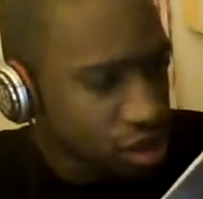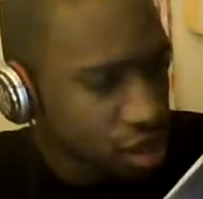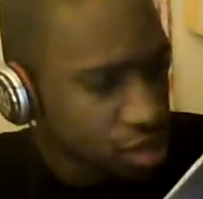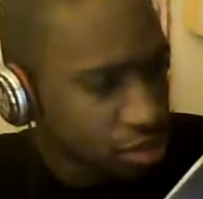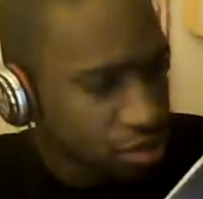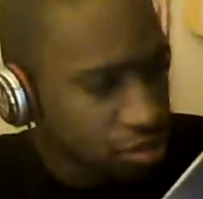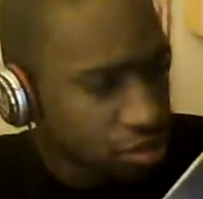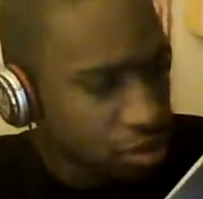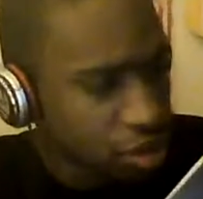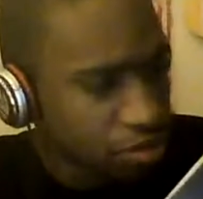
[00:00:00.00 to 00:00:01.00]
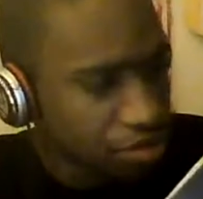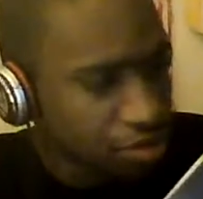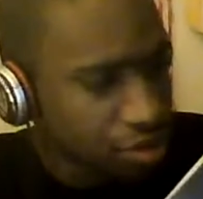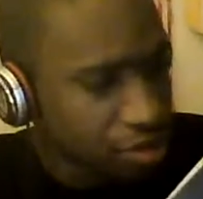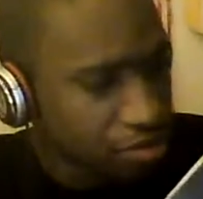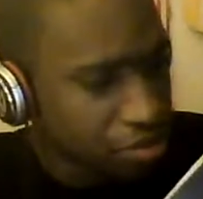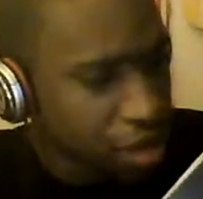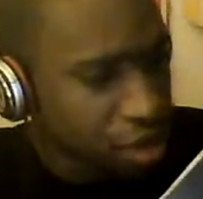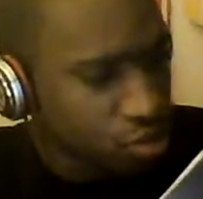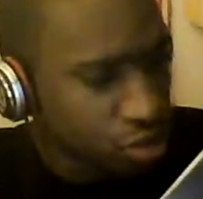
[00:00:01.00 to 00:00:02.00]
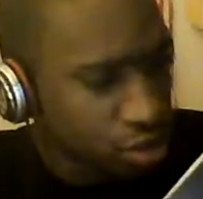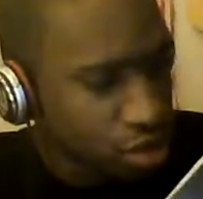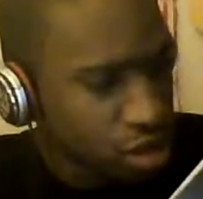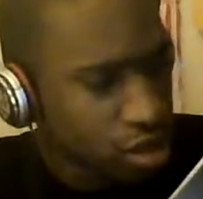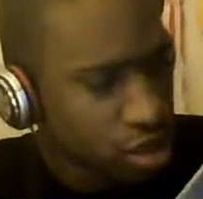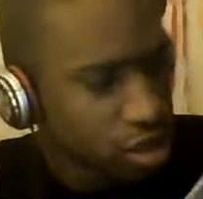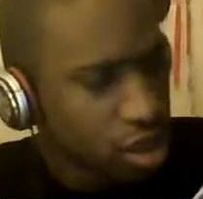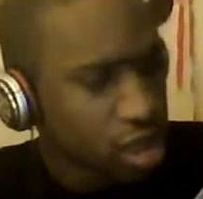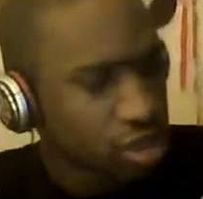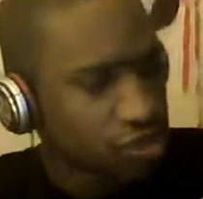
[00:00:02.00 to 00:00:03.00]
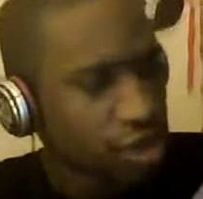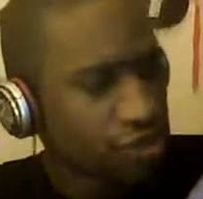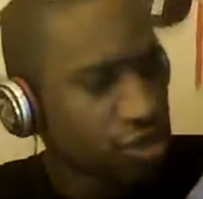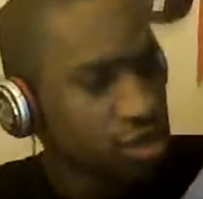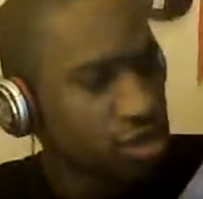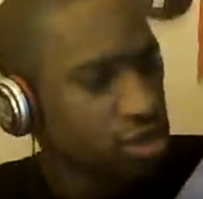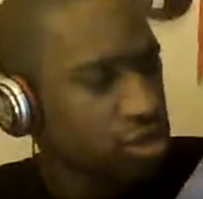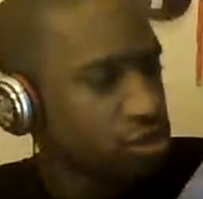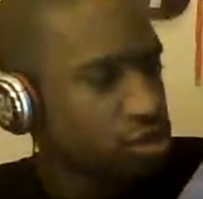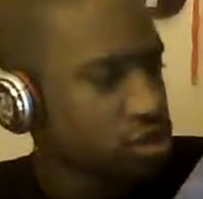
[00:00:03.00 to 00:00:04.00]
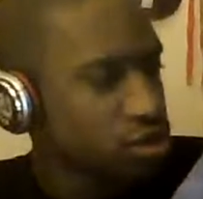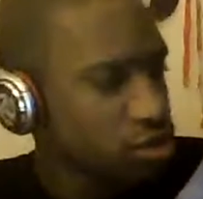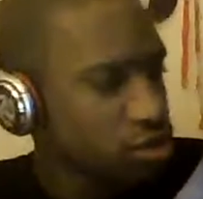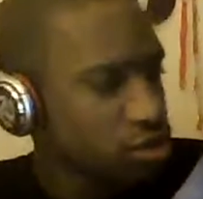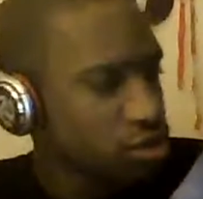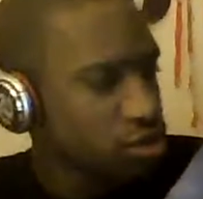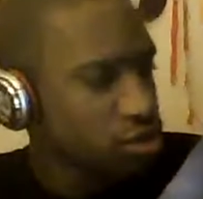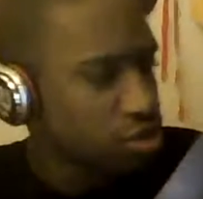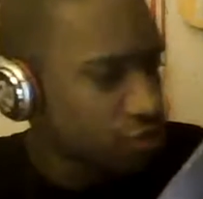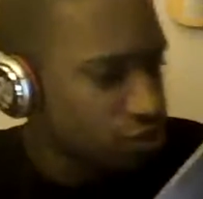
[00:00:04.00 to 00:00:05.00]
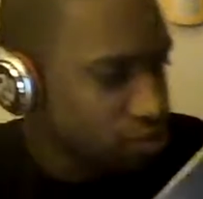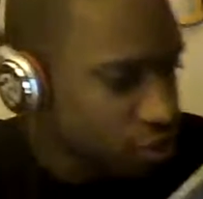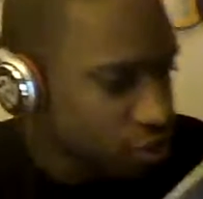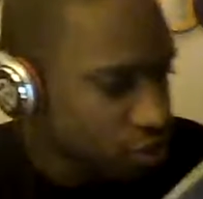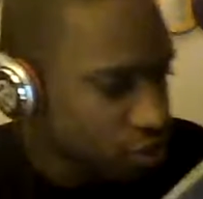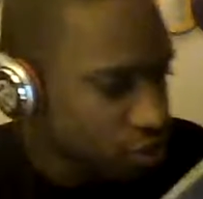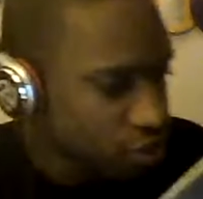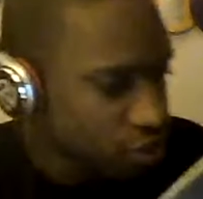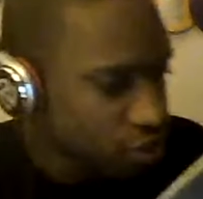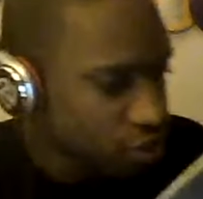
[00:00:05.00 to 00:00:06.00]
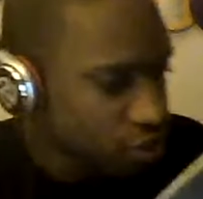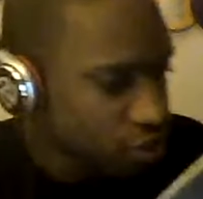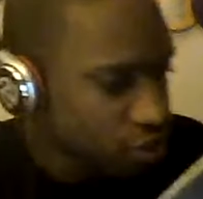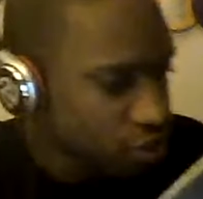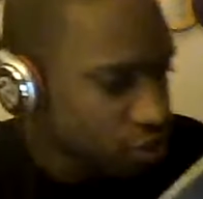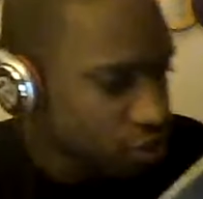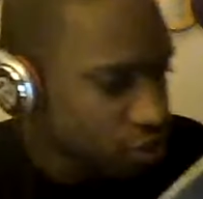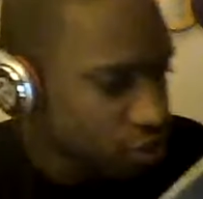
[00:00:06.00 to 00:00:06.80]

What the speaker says: Carbon Metalworks has crafted a detailed stealth back replica just for you.